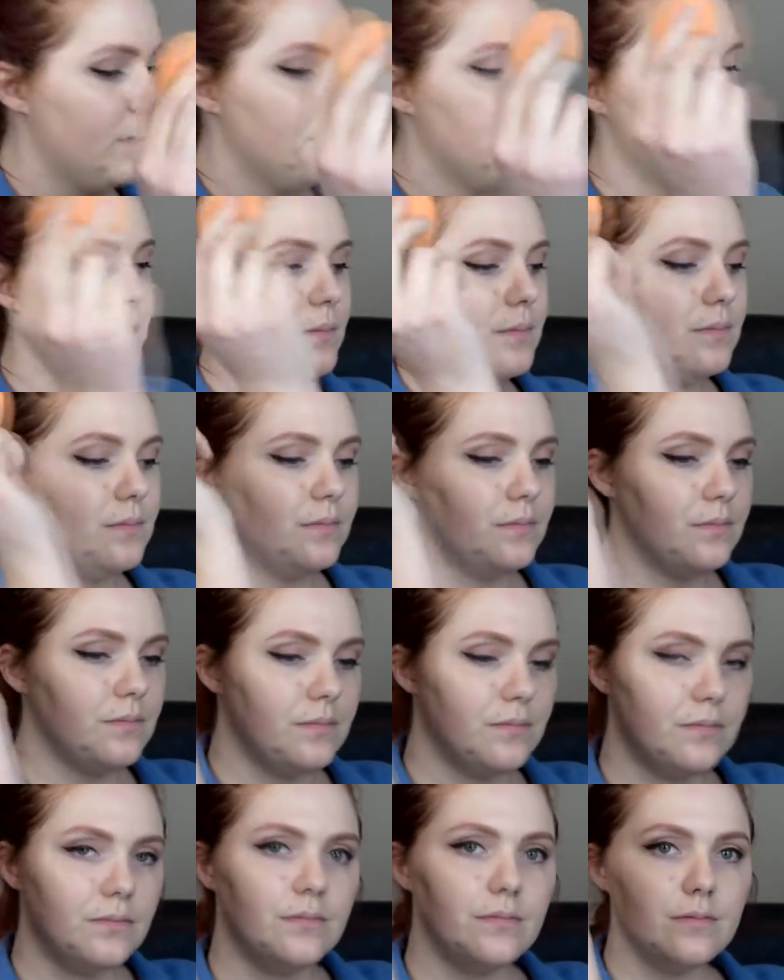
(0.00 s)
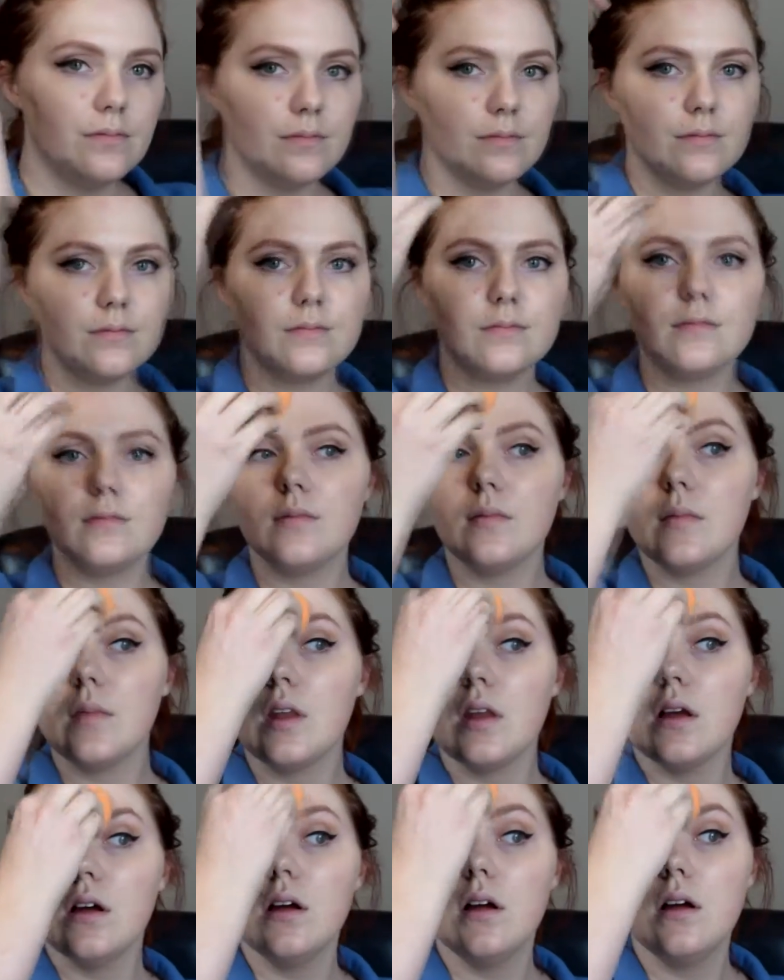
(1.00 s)

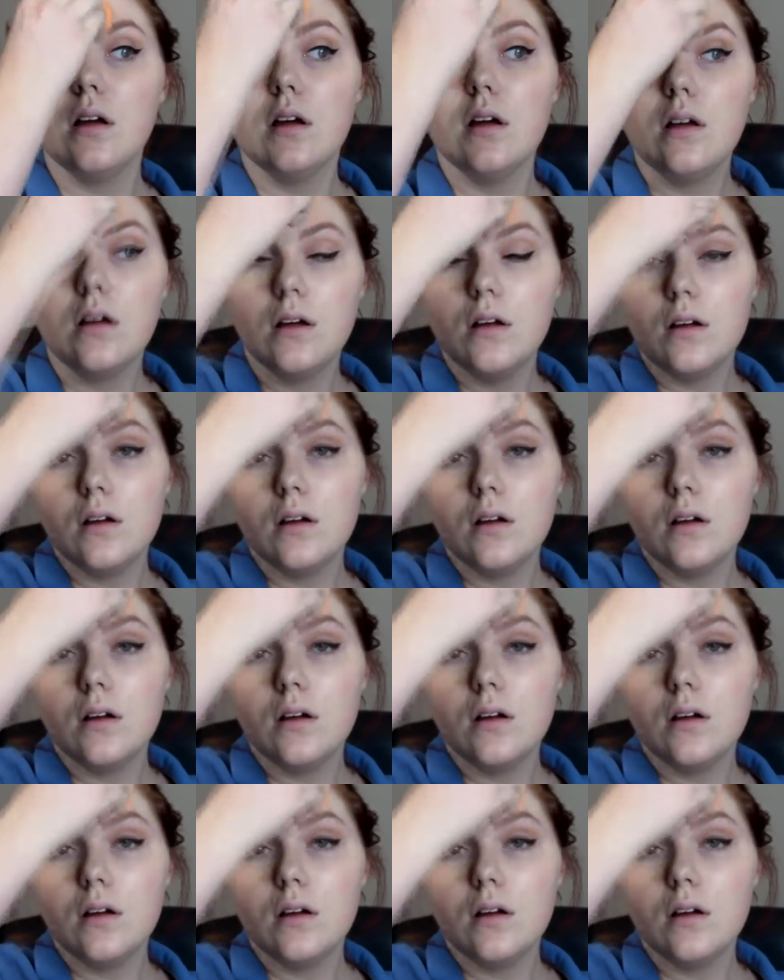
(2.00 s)
Nobody speaks.